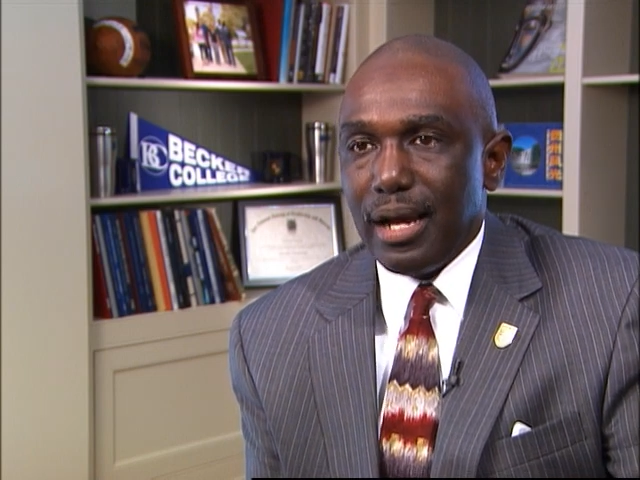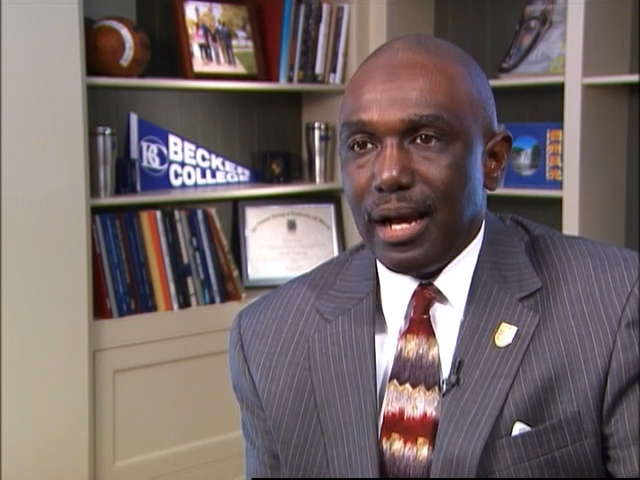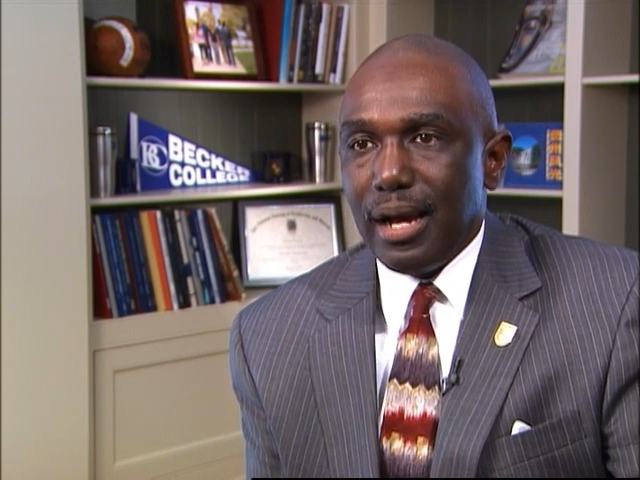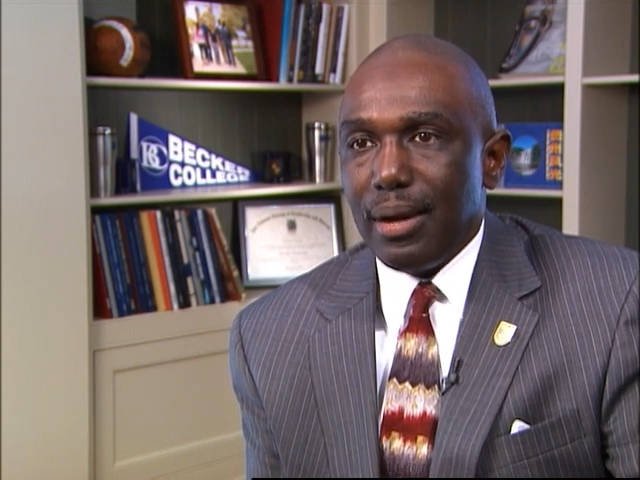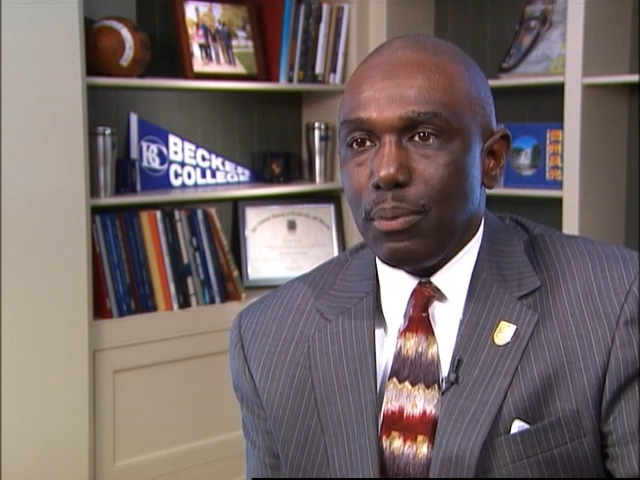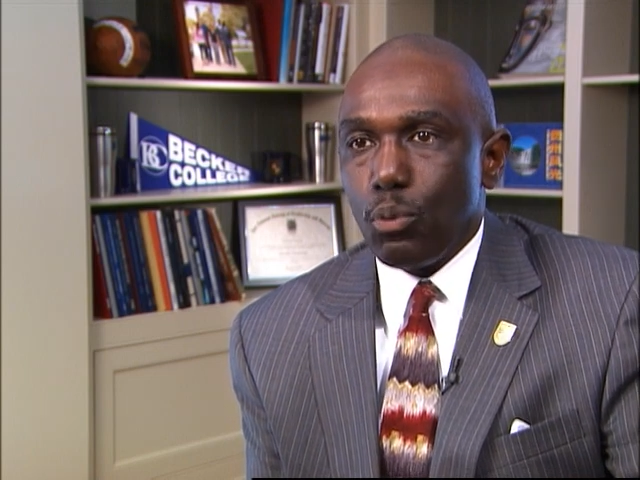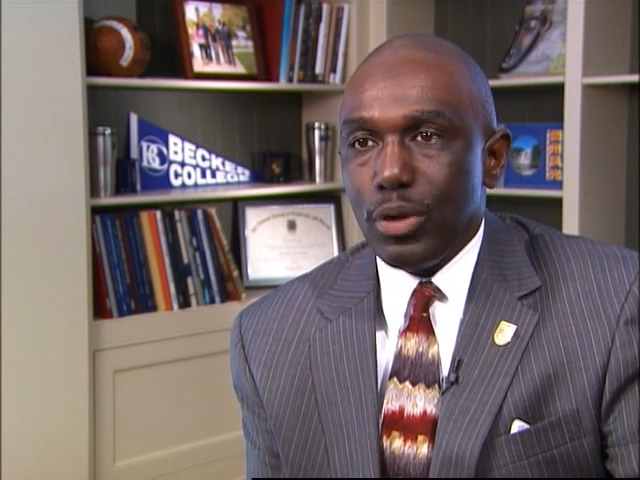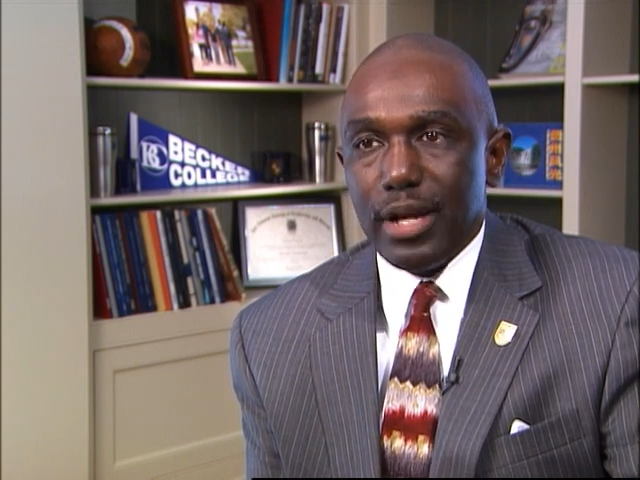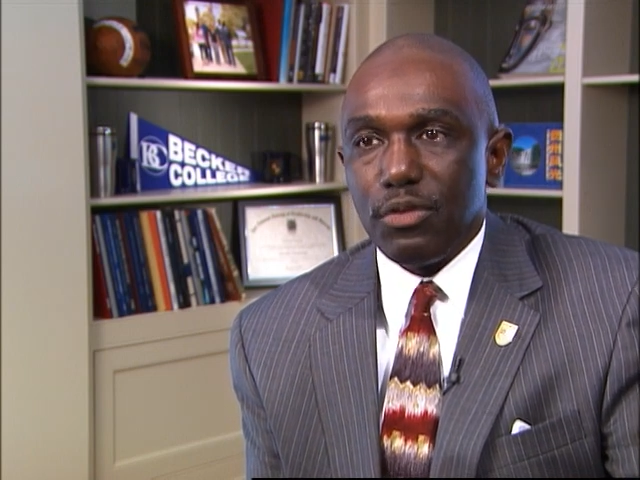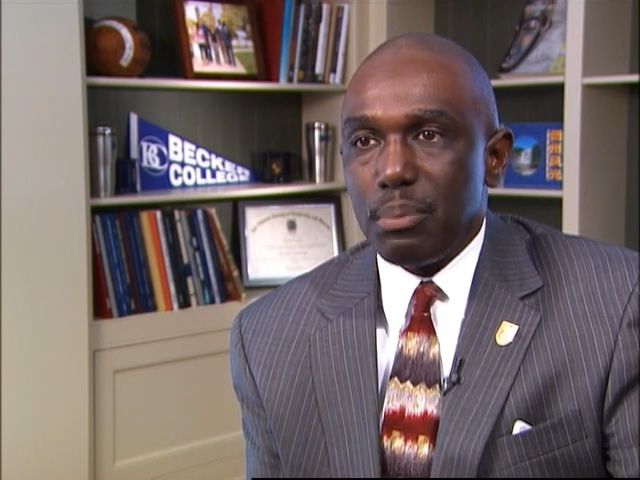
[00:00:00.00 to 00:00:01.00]
um,
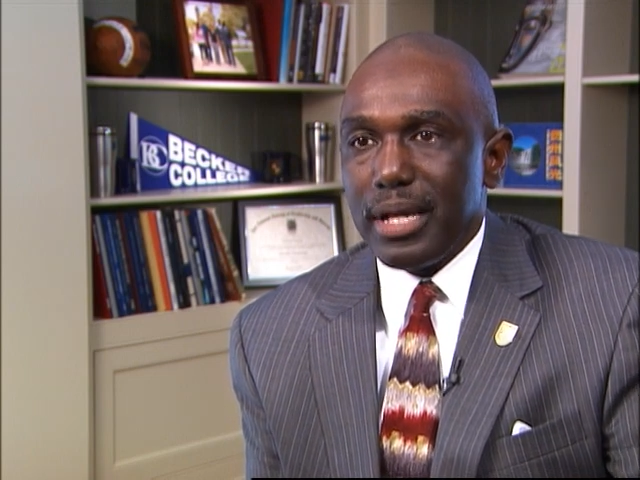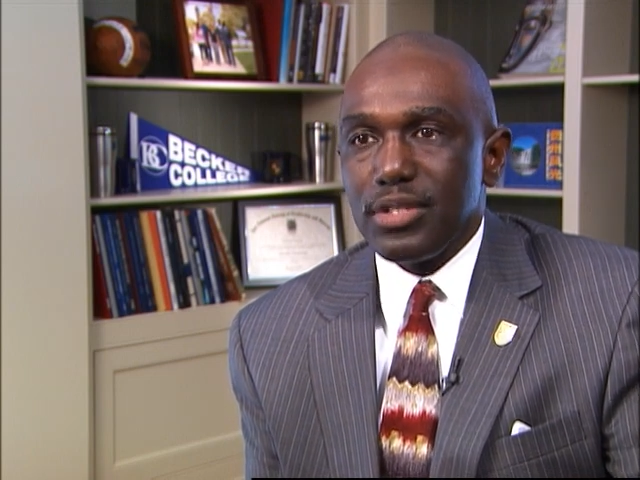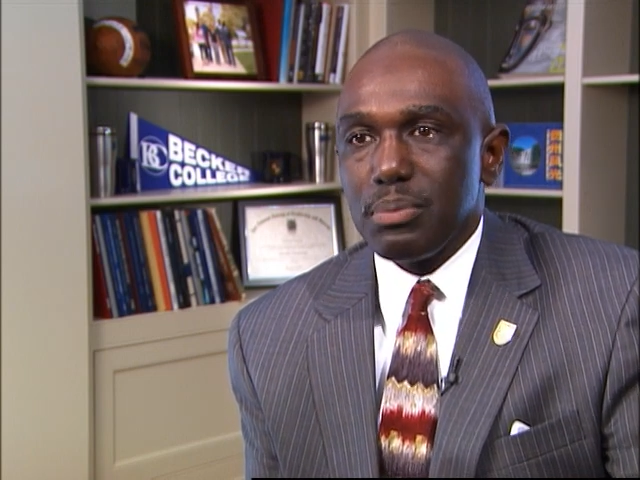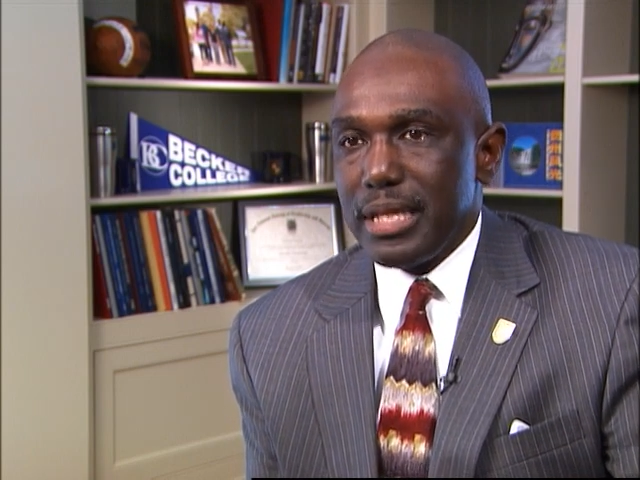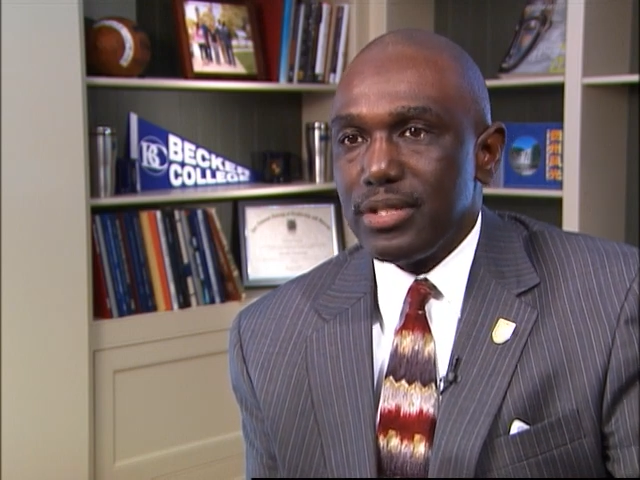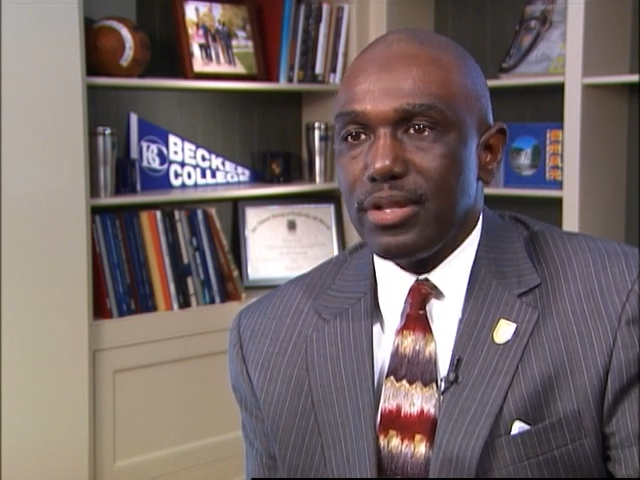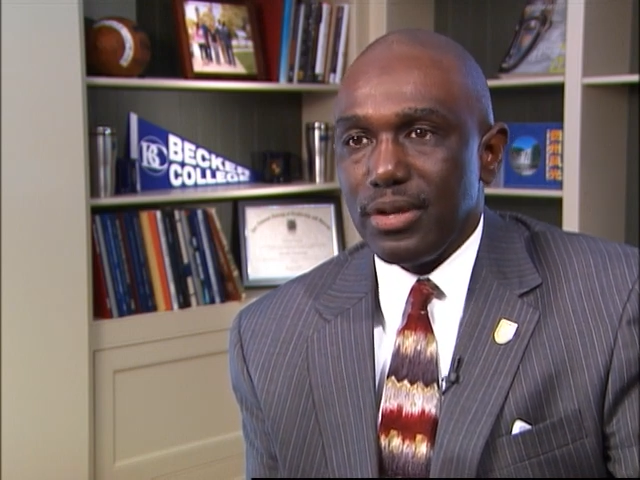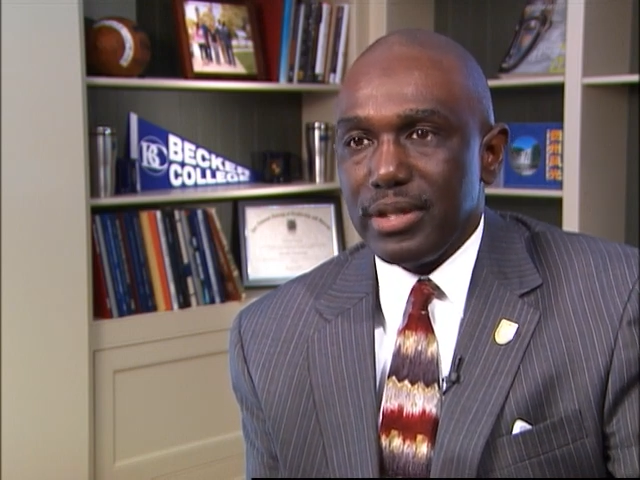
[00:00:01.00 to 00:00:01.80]
whatever best meets their